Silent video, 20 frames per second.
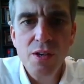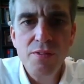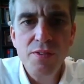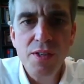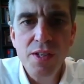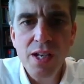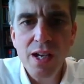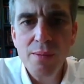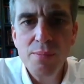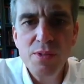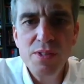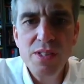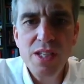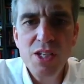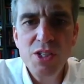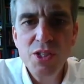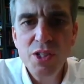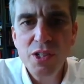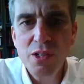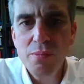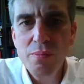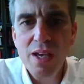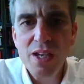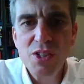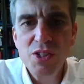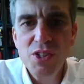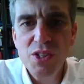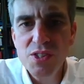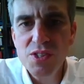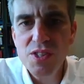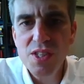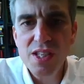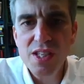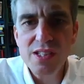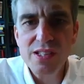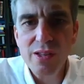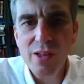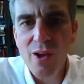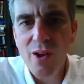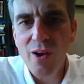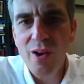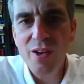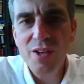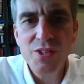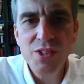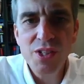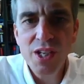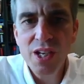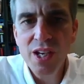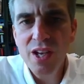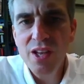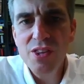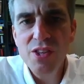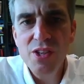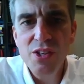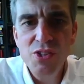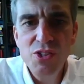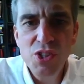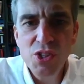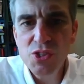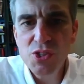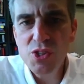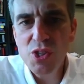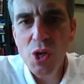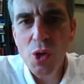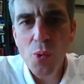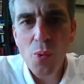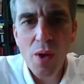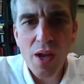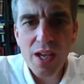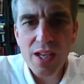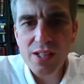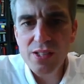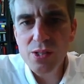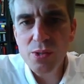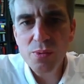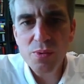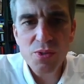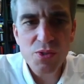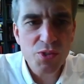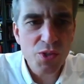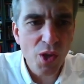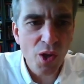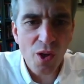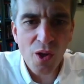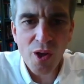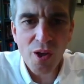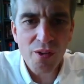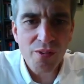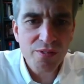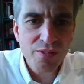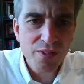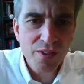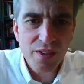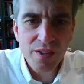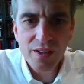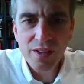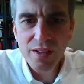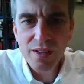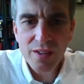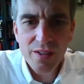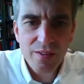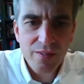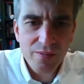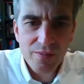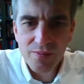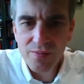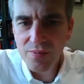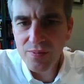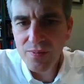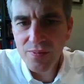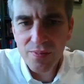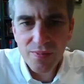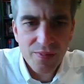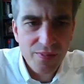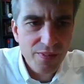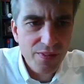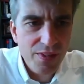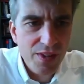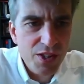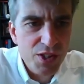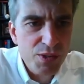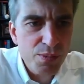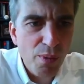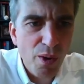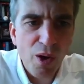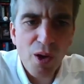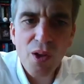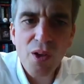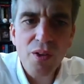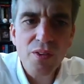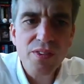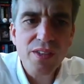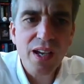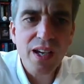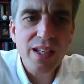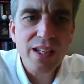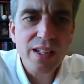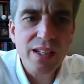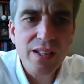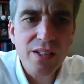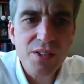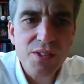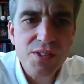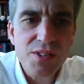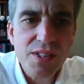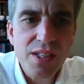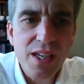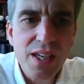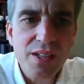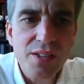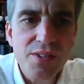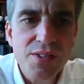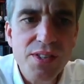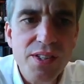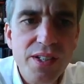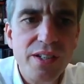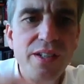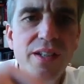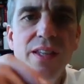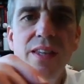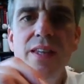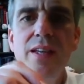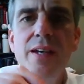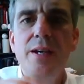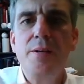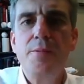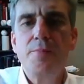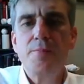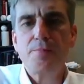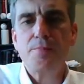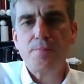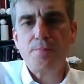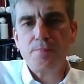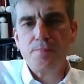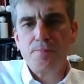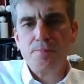So if your computational mesh is this large, there's just no way to resolve the small, tiny little scales that are in there.